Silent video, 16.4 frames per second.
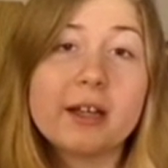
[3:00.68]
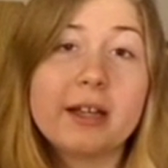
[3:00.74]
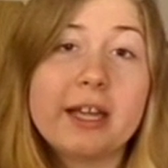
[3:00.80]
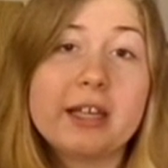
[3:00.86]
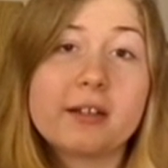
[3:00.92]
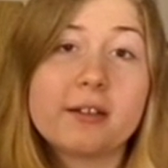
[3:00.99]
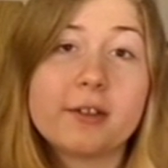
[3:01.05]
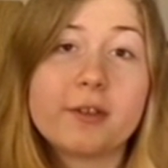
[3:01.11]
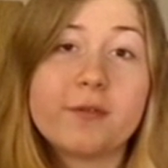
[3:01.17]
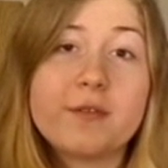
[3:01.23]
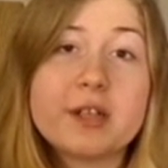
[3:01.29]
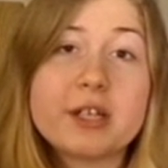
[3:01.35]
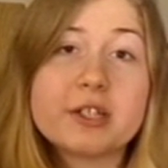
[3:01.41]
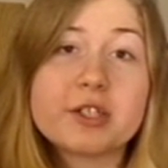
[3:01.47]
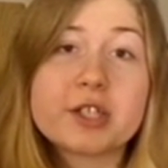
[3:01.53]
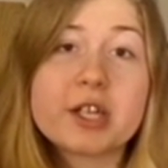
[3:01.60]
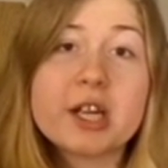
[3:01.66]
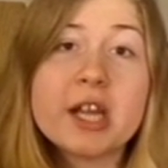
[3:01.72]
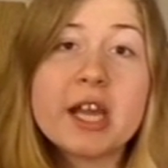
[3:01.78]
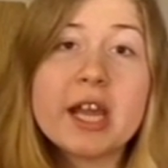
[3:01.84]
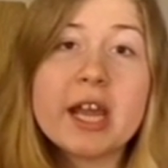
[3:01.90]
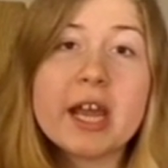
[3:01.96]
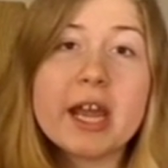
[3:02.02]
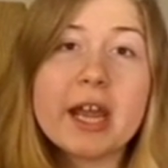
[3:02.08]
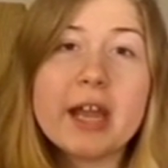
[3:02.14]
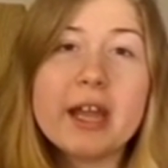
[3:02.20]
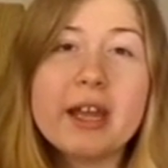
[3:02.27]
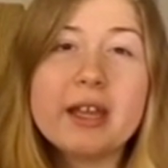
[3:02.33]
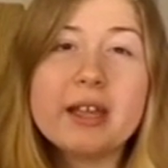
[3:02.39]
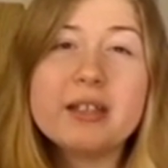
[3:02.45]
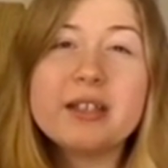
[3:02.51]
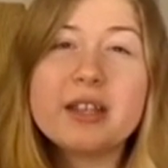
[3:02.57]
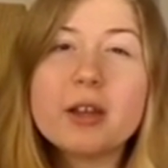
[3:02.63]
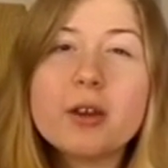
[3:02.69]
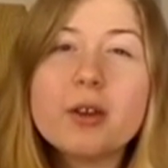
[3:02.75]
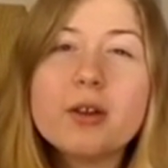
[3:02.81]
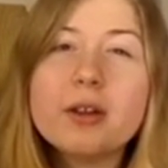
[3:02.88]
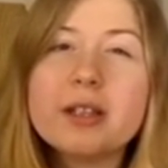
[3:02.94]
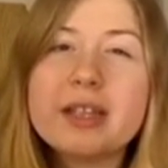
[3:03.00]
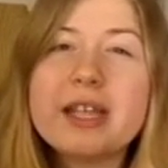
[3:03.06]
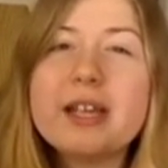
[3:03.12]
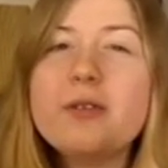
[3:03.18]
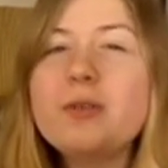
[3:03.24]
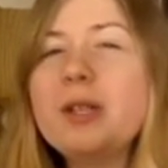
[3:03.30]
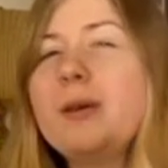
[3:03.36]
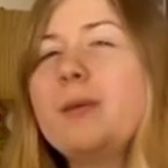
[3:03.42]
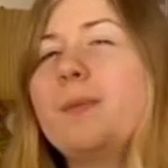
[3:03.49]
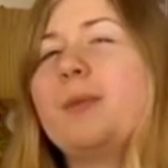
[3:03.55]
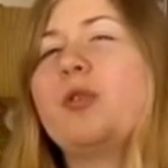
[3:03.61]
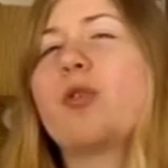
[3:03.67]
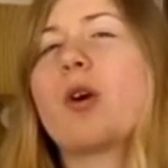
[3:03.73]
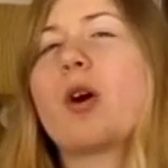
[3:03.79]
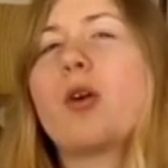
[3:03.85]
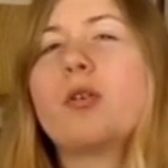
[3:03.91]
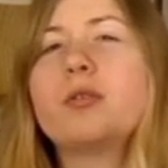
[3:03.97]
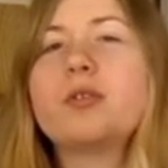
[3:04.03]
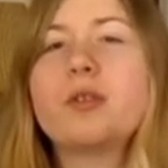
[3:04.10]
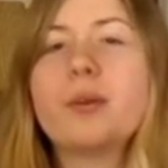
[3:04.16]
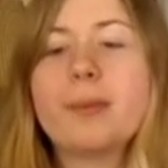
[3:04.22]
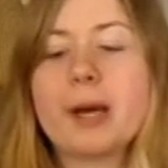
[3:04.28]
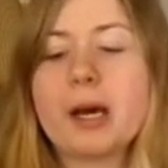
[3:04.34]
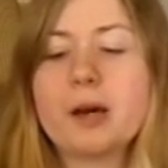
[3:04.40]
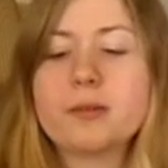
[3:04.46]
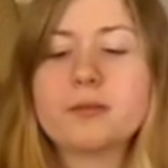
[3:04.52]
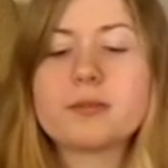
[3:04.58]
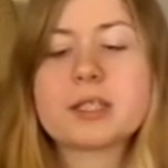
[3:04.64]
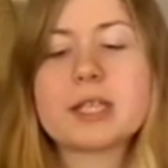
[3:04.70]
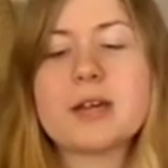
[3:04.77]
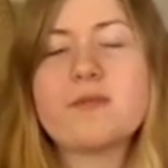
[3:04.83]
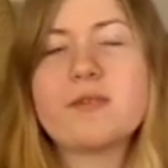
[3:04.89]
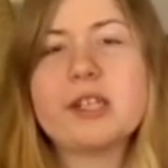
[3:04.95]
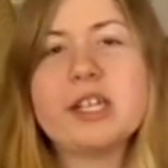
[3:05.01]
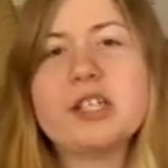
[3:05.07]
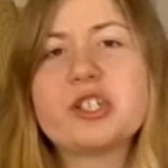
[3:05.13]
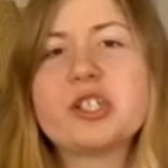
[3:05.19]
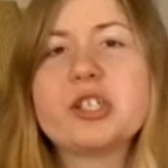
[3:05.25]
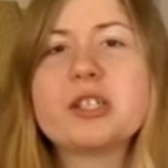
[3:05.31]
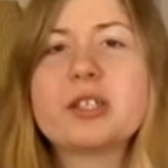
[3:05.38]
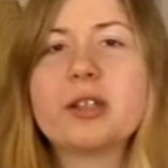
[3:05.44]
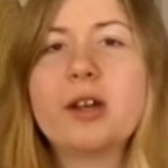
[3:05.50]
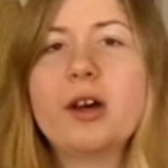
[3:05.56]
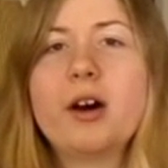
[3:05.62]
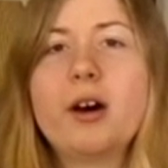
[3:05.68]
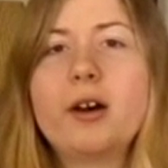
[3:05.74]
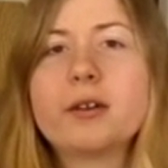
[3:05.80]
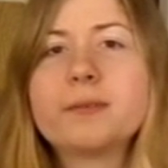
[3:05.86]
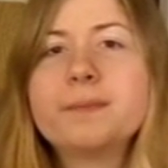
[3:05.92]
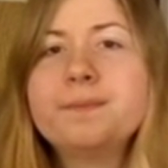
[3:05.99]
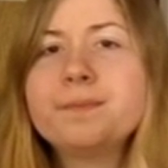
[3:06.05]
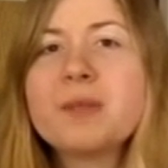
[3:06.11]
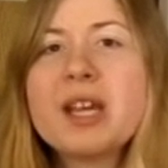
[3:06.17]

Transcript: anglerfish, and they only grow to about 7 inches long,